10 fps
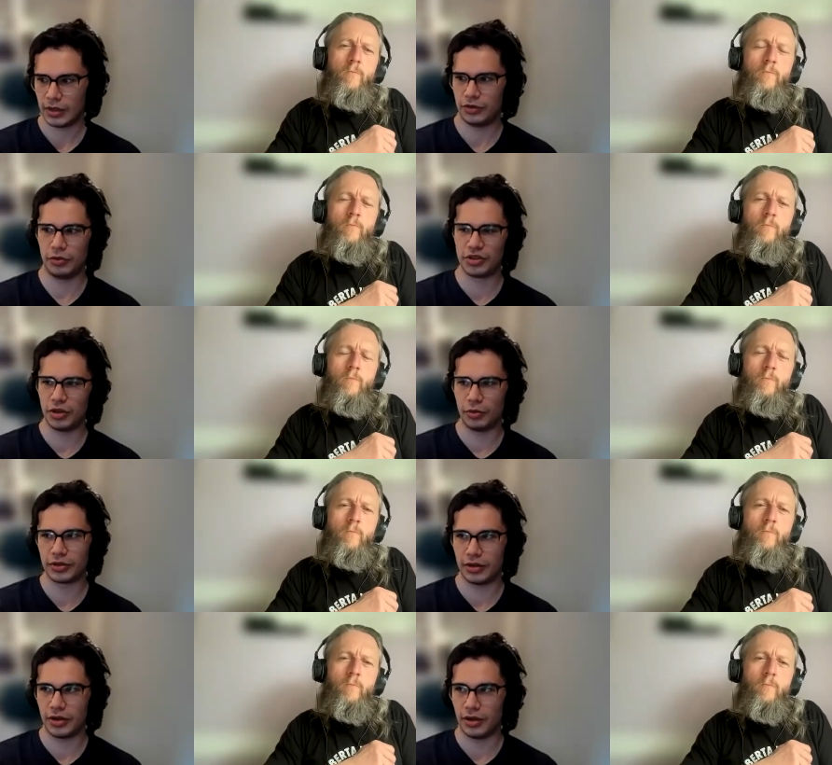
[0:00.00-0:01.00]
Speaker 1: She originally worked at
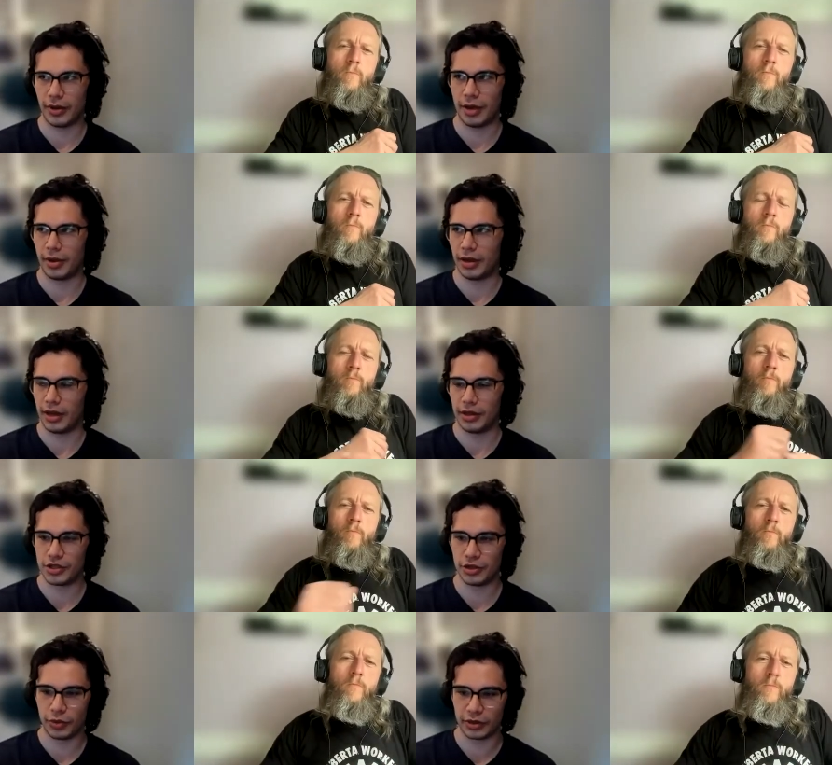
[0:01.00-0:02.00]
Dollarama and then she
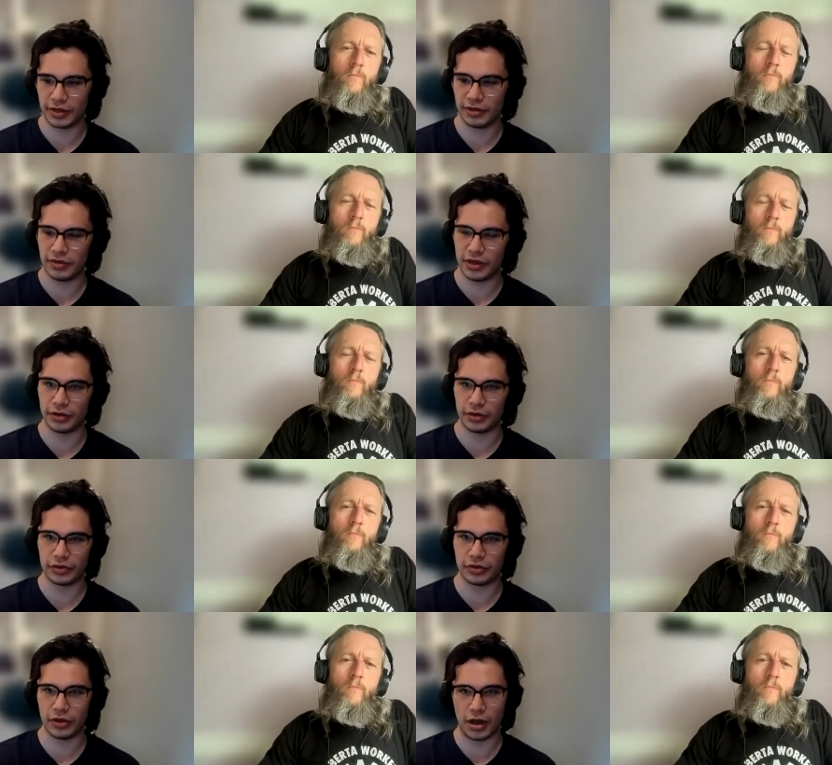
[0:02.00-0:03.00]
worked at Sears
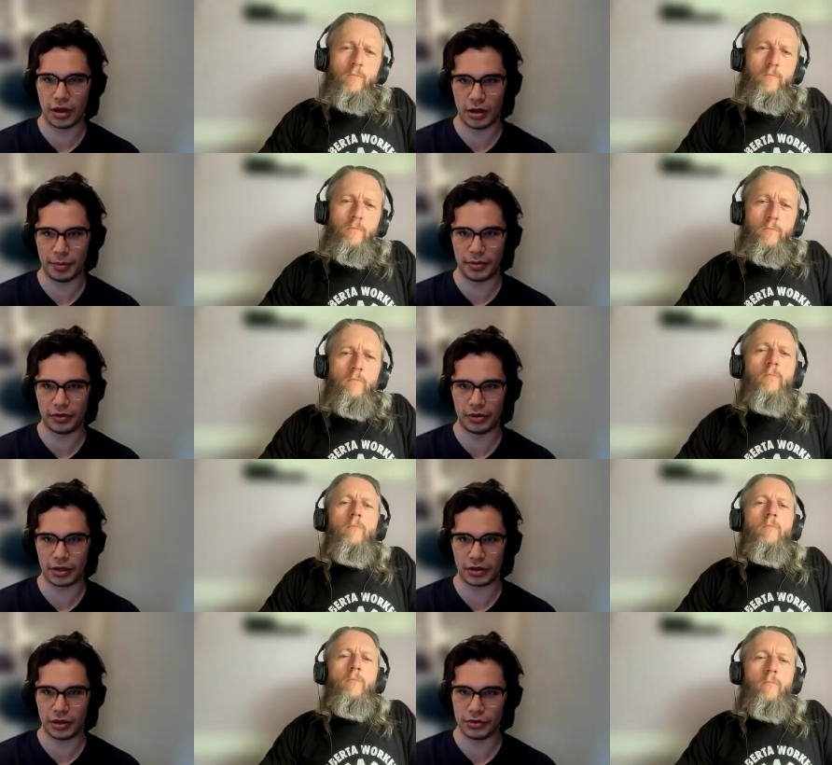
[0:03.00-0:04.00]
uh, up until it
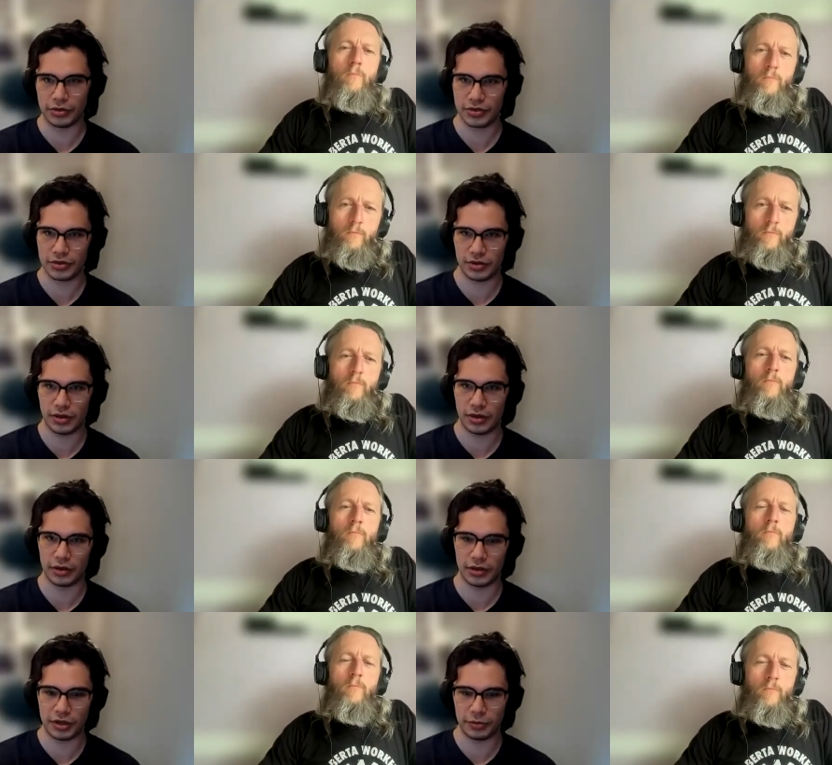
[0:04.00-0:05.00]
closed. They're in
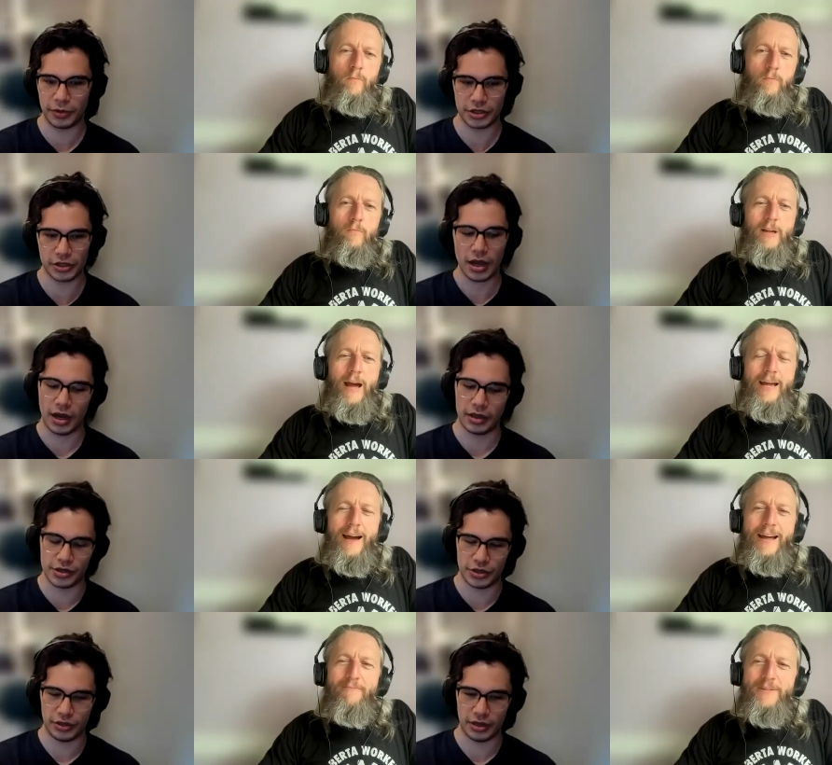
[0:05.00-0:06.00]
Lethbridge. I,
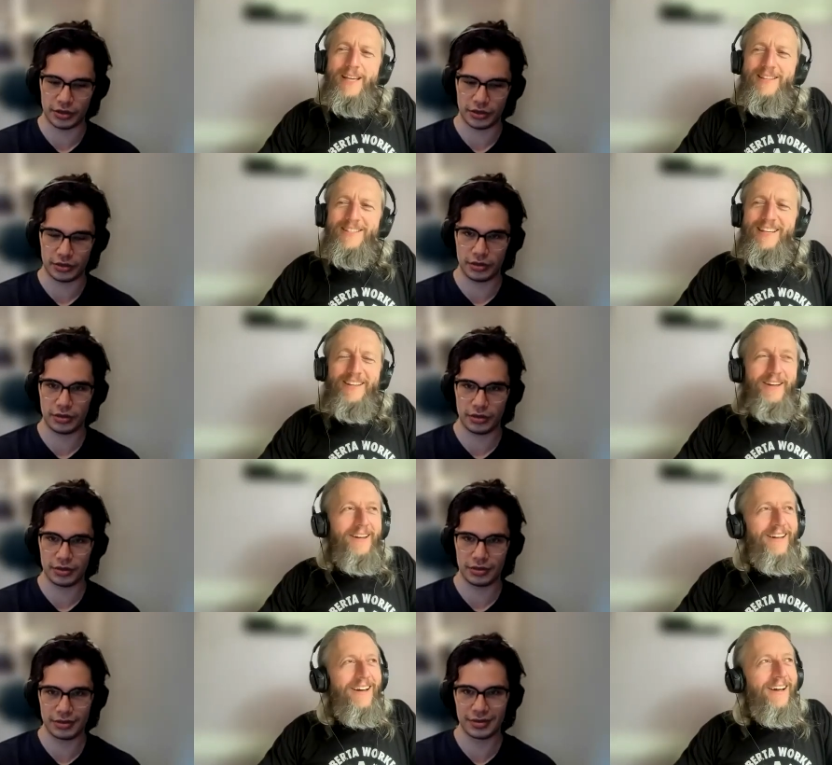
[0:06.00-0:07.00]
am like...
Speaker 2: sensing
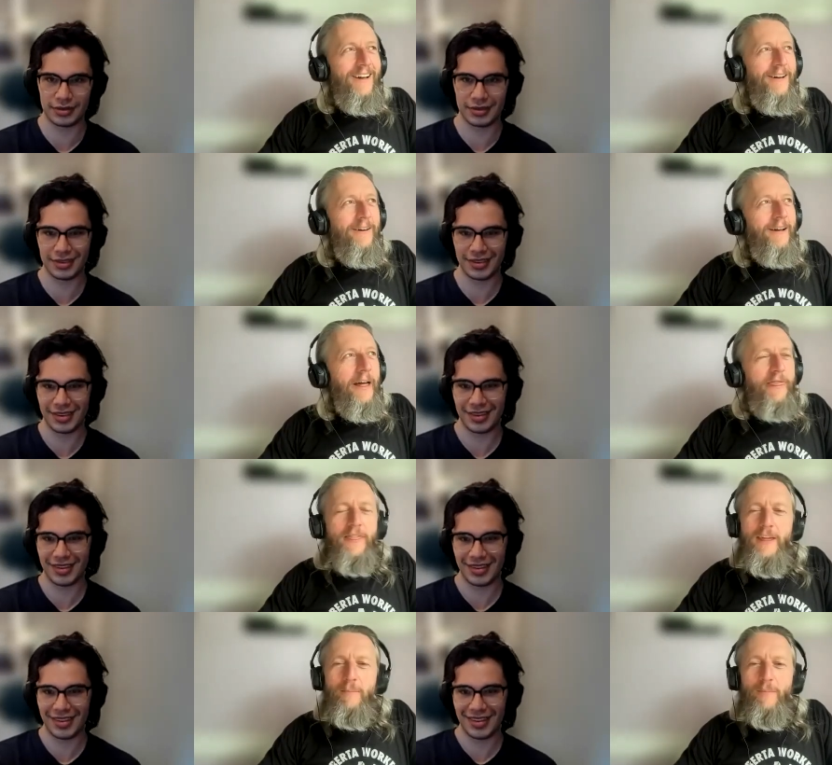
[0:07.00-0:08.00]
a, a, a
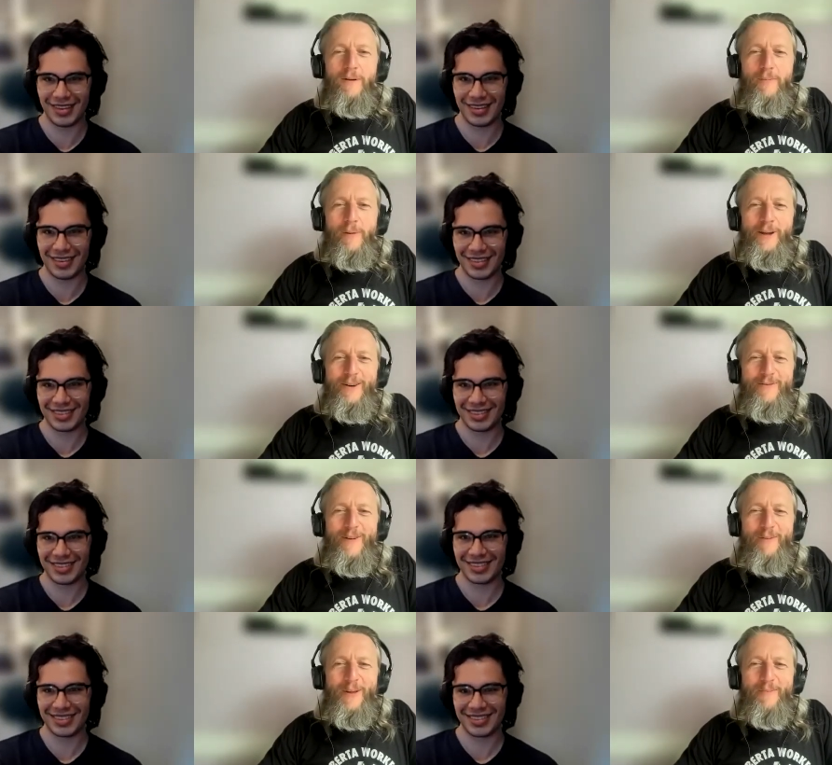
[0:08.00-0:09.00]
theme among your mm.
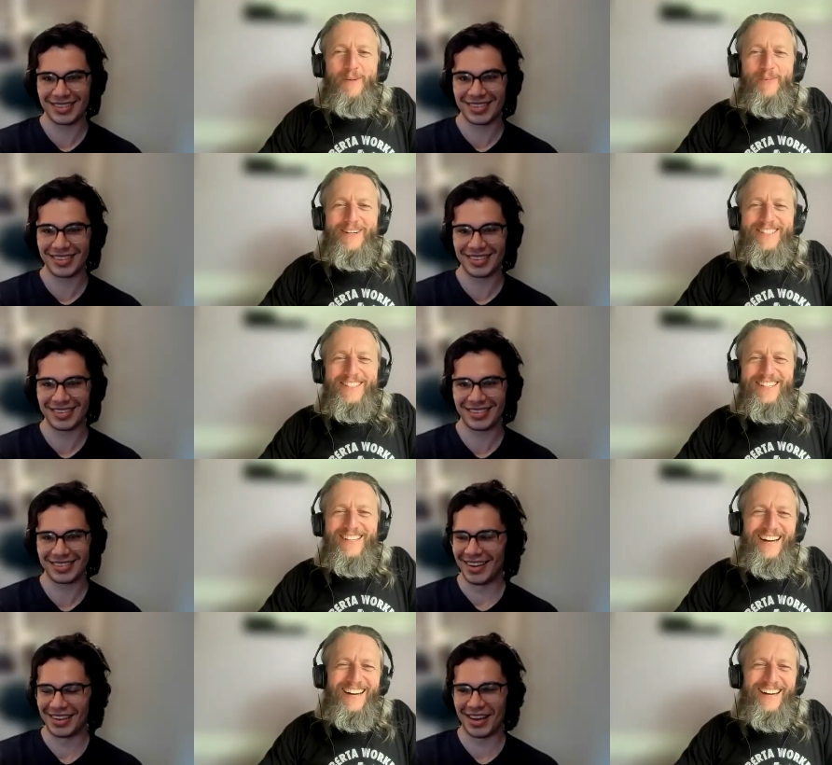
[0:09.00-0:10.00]
family
Speaker 1: members.
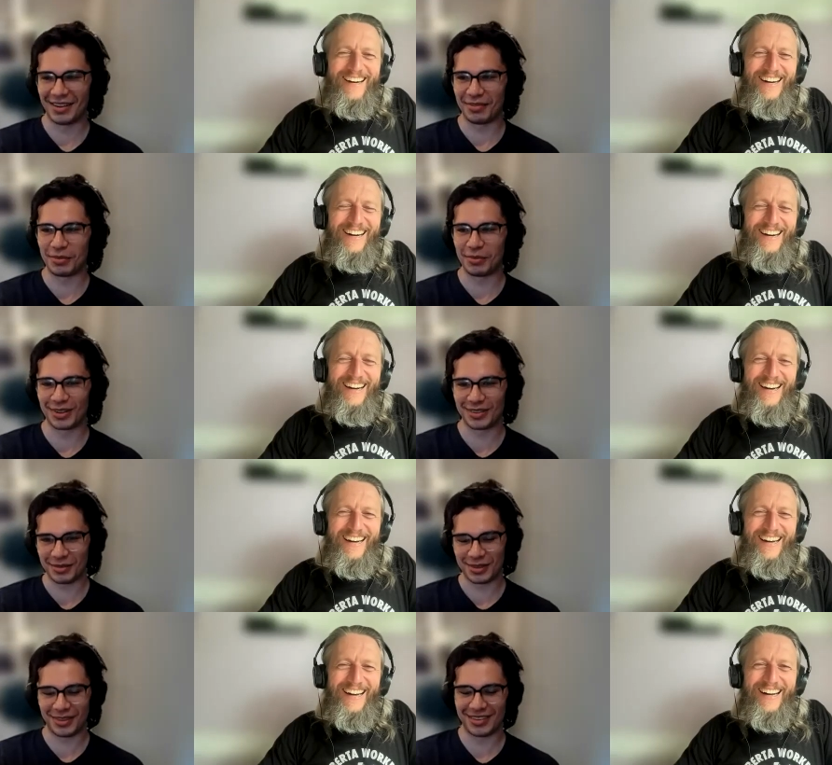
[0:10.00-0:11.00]
Yeah, if we work somewhere,
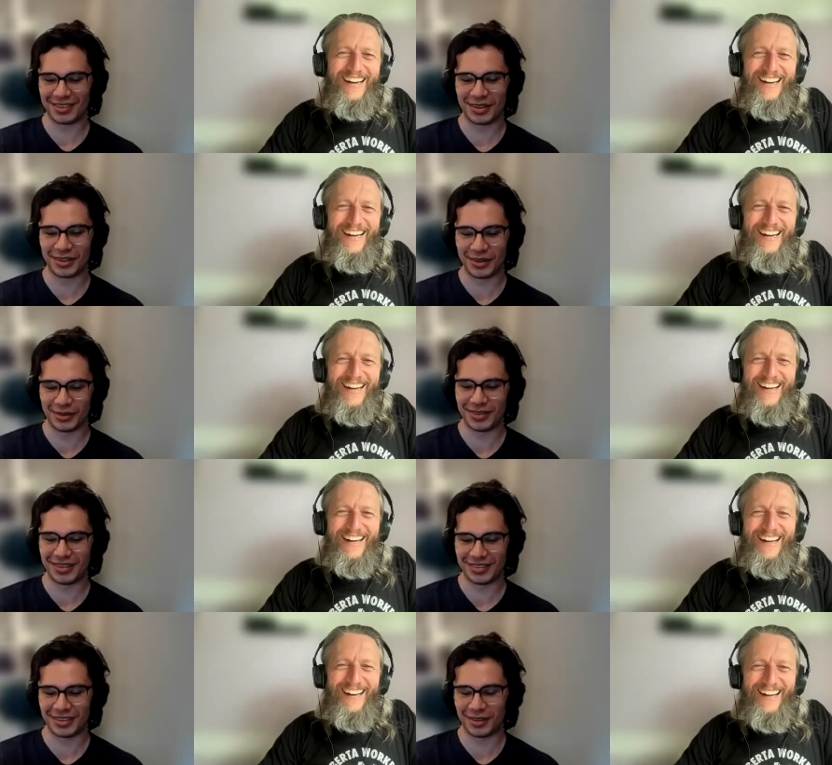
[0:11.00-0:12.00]
that's gonna go into it's gonna